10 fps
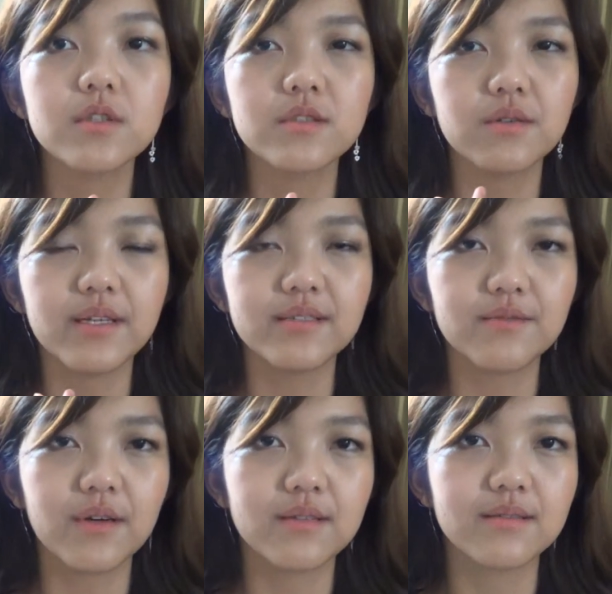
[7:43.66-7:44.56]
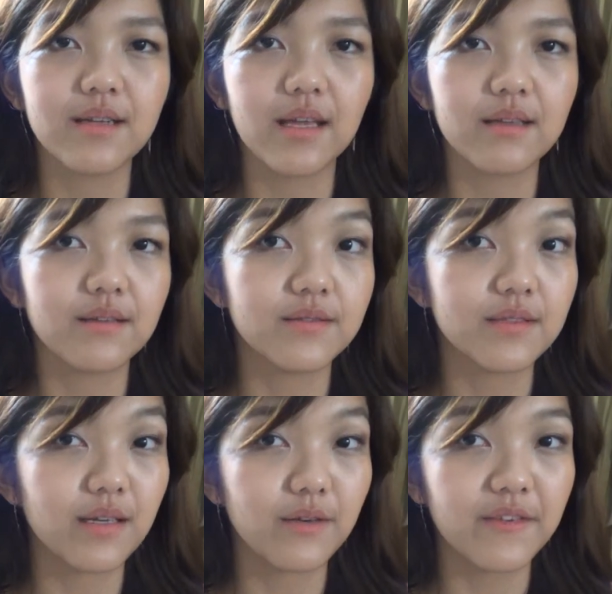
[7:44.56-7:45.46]
So that's one negative
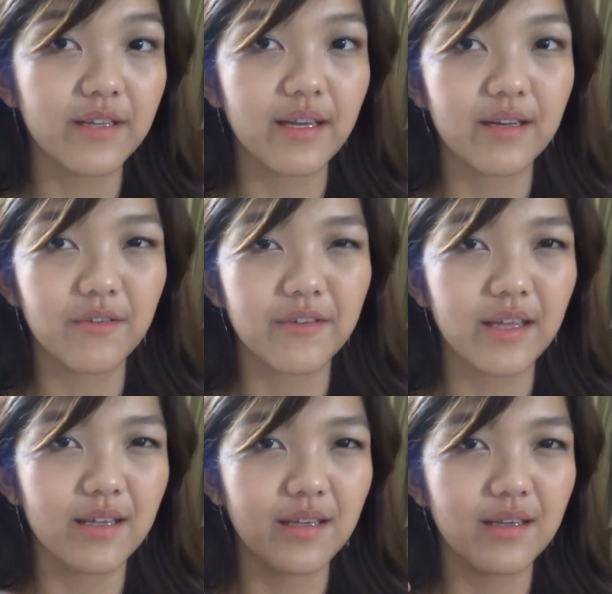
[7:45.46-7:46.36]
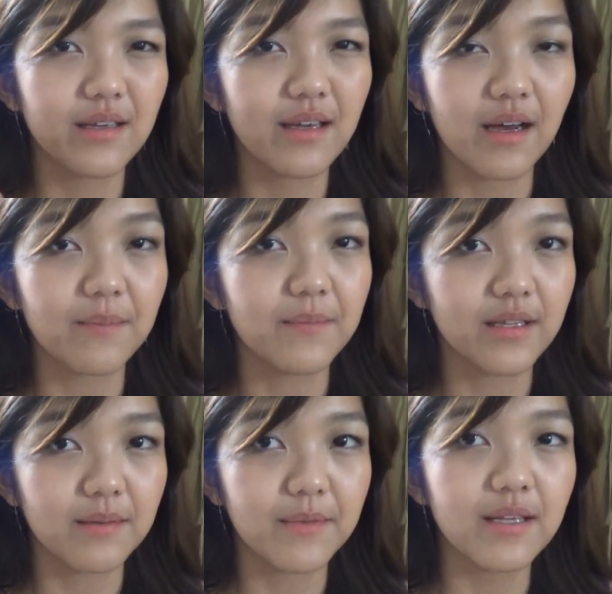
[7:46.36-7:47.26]
side of it, kind of kicking up a
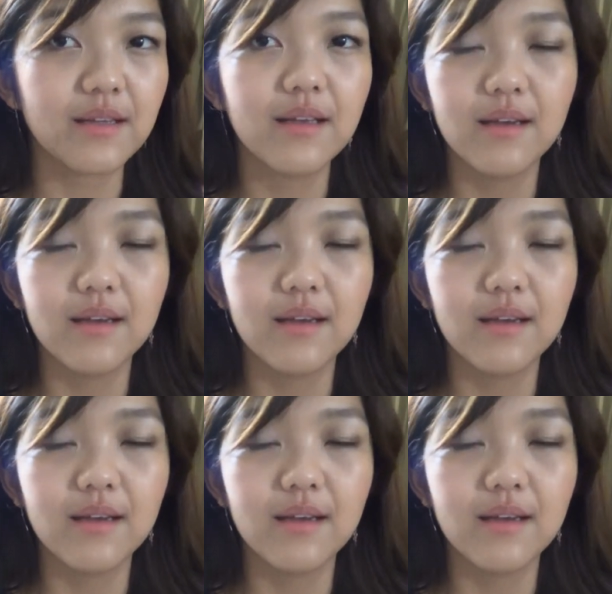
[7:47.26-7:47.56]
little bit.